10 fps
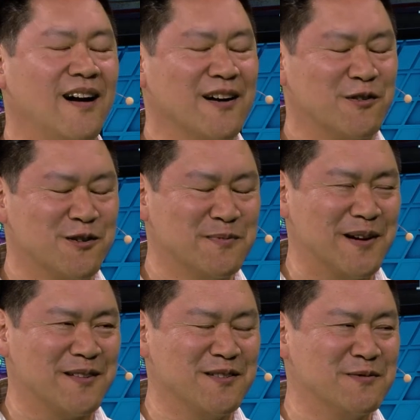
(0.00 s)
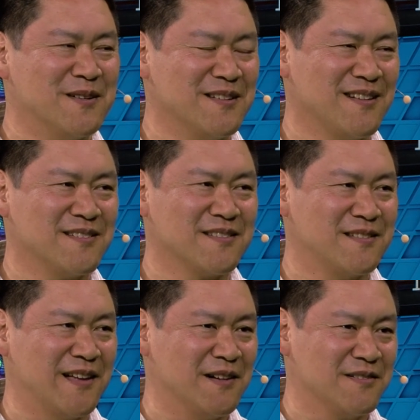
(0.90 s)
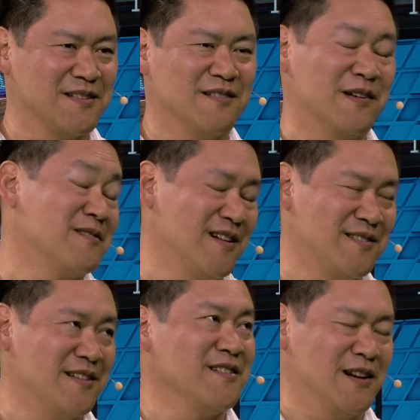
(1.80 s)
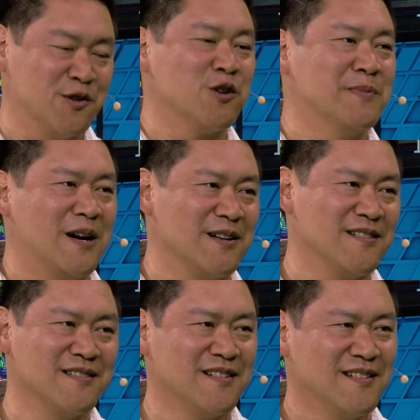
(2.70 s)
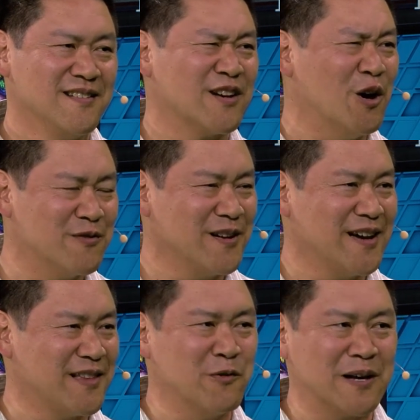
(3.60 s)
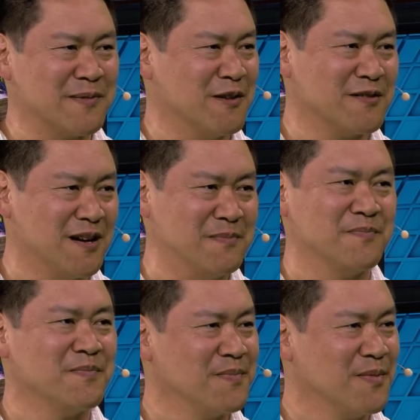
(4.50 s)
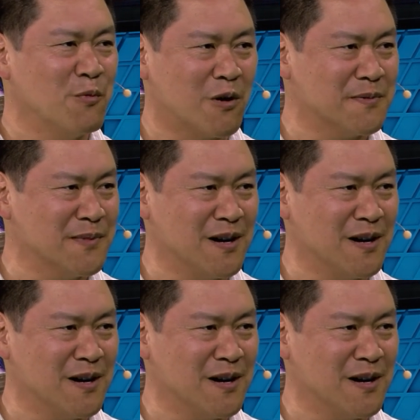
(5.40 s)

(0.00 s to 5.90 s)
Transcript: I heard about the new one. They just announced it. I, I did. I just heard about it. Yeah. Like overnight, they wake themselves up, warm